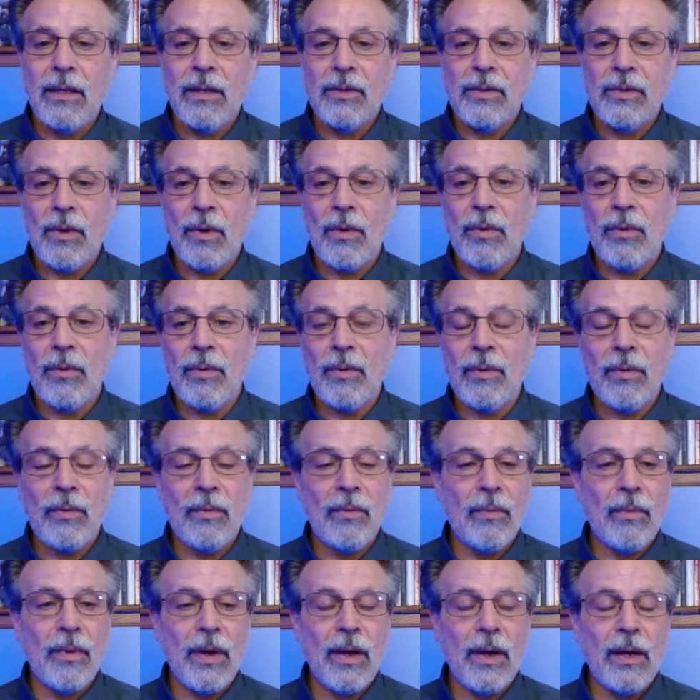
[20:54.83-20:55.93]
so
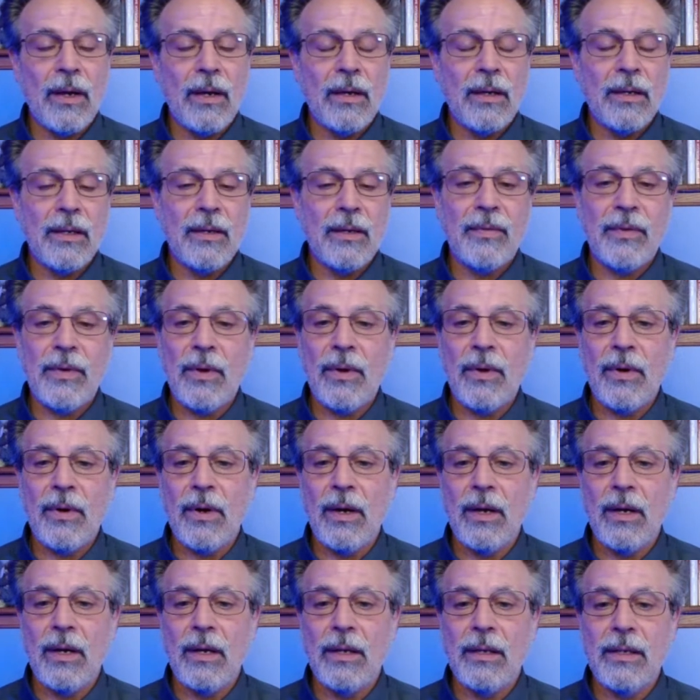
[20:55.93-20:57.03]
if
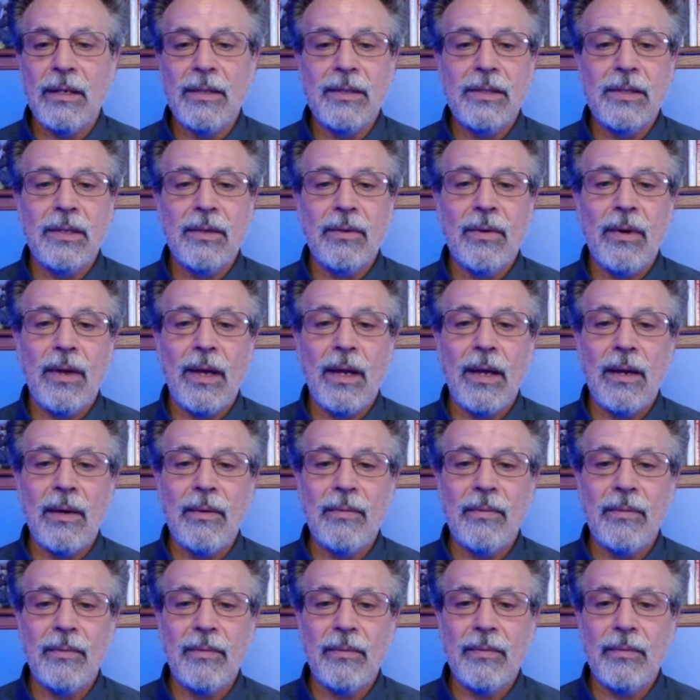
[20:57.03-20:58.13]
you're on
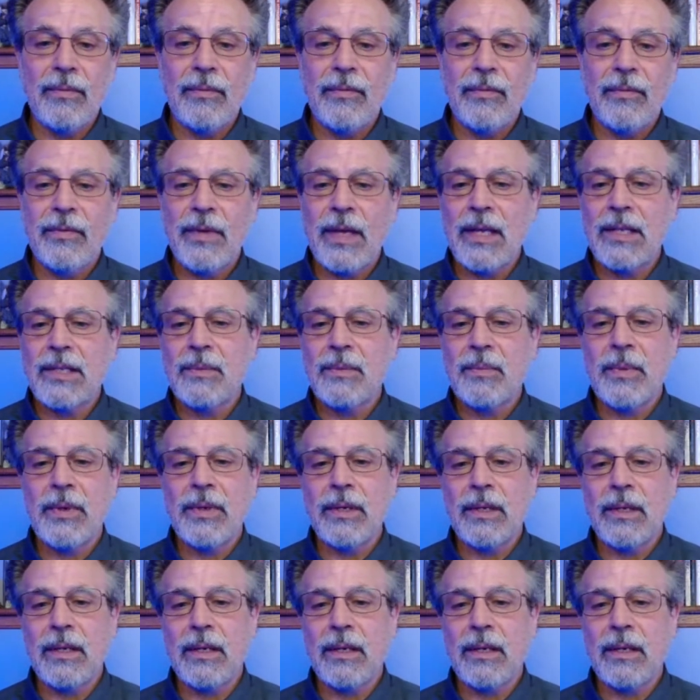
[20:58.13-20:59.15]
Instagram, Facebook,